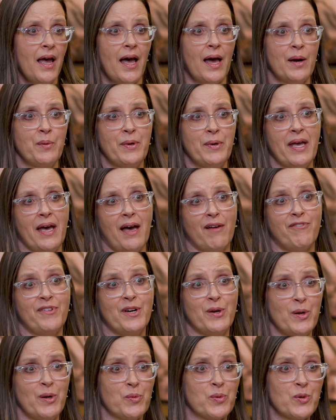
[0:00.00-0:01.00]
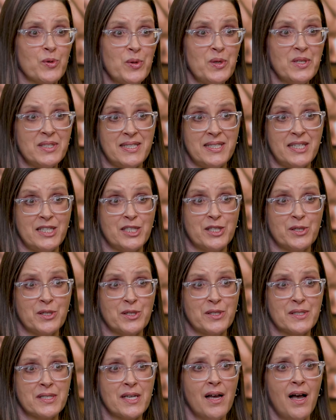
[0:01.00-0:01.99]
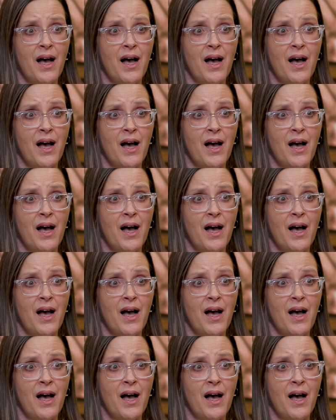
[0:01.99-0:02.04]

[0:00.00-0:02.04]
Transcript: and we have very rural teachers,